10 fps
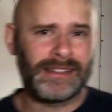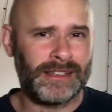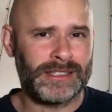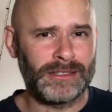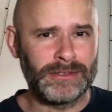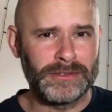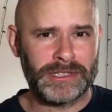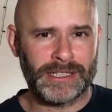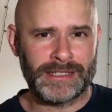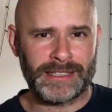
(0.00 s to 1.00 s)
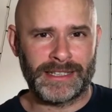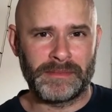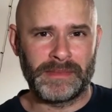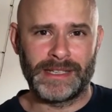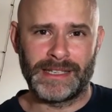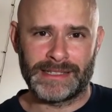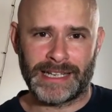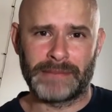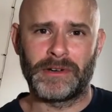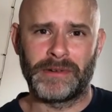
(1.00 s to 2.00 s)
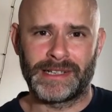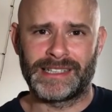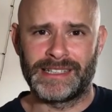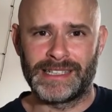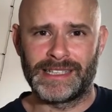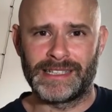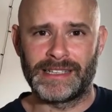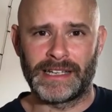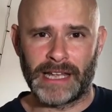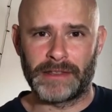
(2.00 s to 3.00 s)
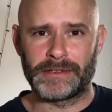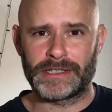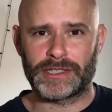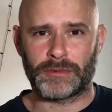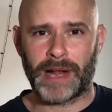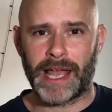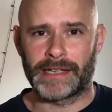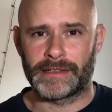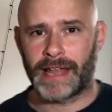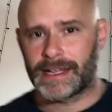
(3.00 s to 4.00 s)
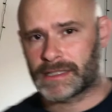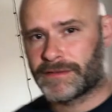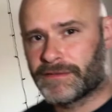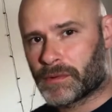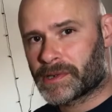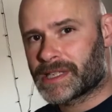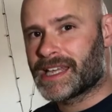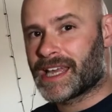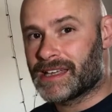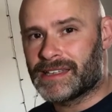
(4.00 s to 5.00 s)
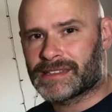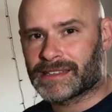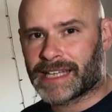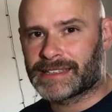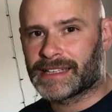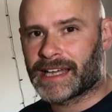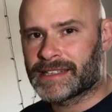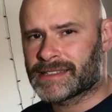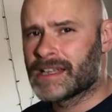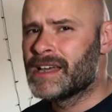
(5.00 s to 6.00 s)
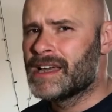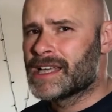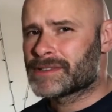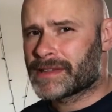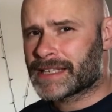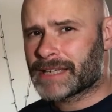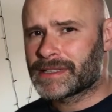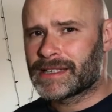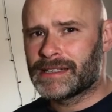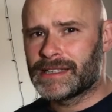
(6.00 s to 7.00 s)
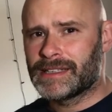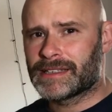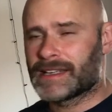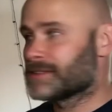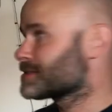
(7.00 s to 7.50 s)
the solution is going to be is that I'm going to need another strand. That's 48 LED lights. So I think I'm going to need another